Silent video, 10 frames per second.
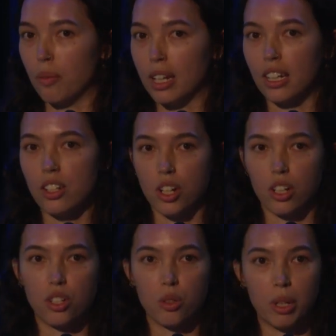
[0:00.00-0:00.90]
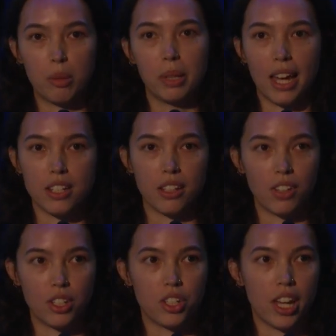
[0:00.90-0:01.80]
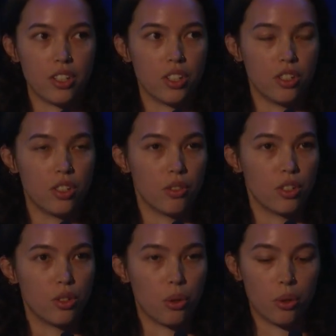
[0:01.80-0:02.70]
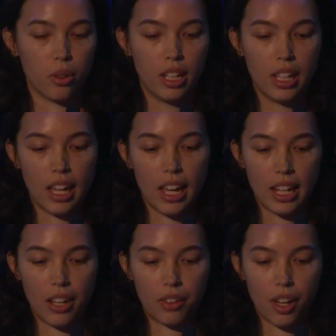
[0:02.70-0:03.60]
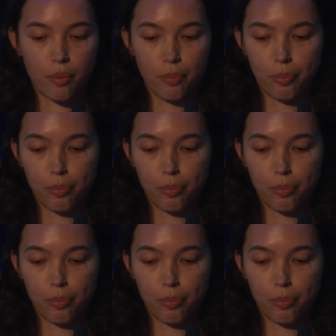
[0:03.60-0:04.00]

in conjunction with planting vegetation to restore an area.